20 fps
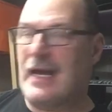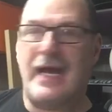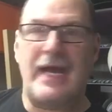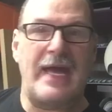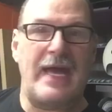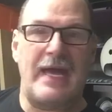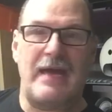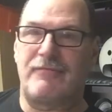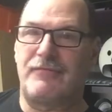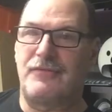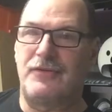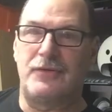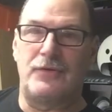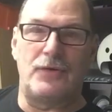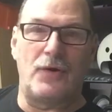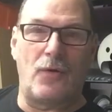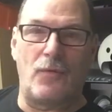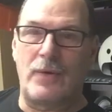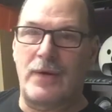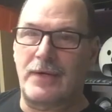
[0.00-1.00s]
I have
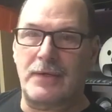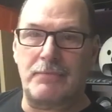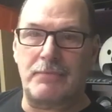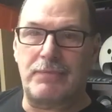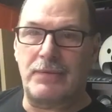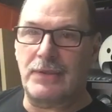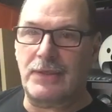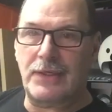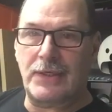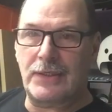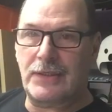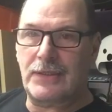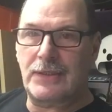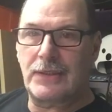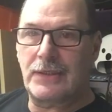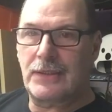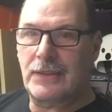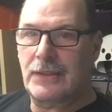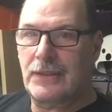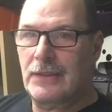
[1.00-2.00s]
nowhere to put it.
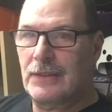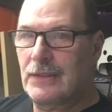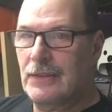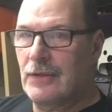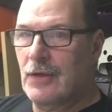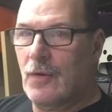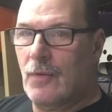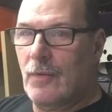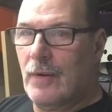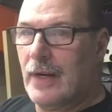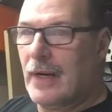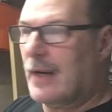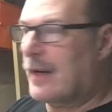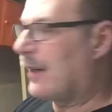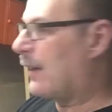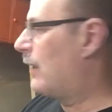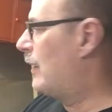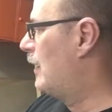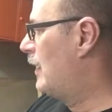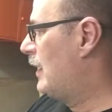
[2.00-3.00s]
Nowhere.
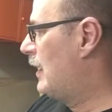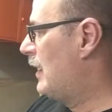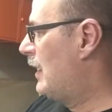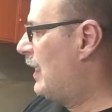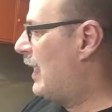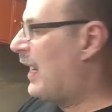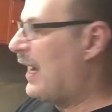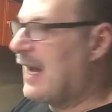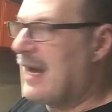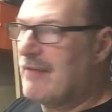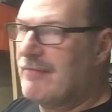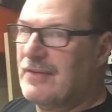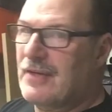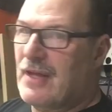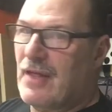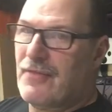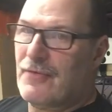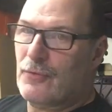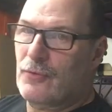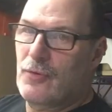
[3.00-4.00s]
I have
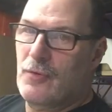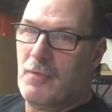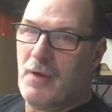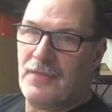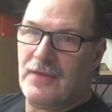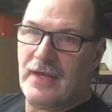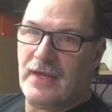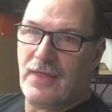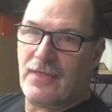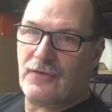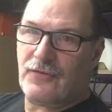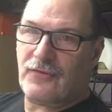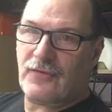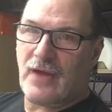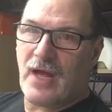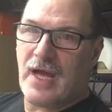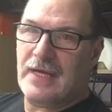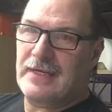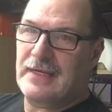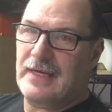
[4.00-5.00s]
another room on the other
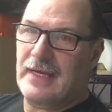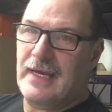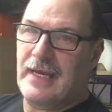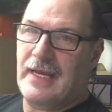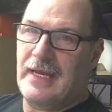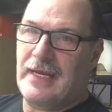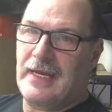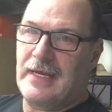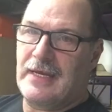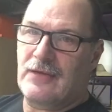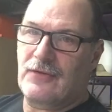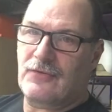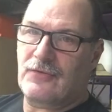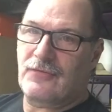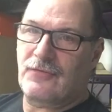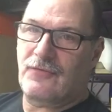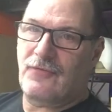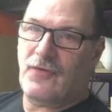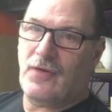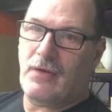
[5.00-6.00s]
side. It is
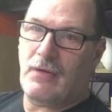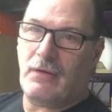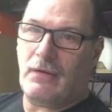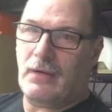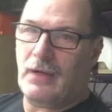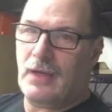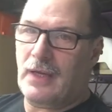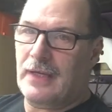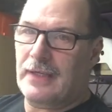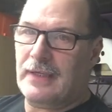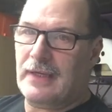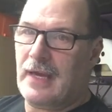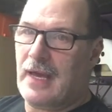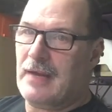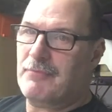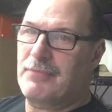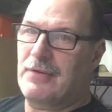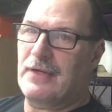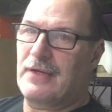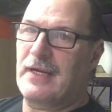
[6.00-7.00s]
full. I
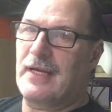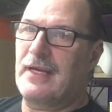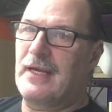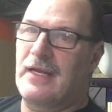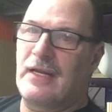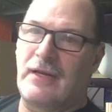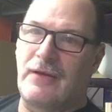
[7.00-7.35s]
can't put it.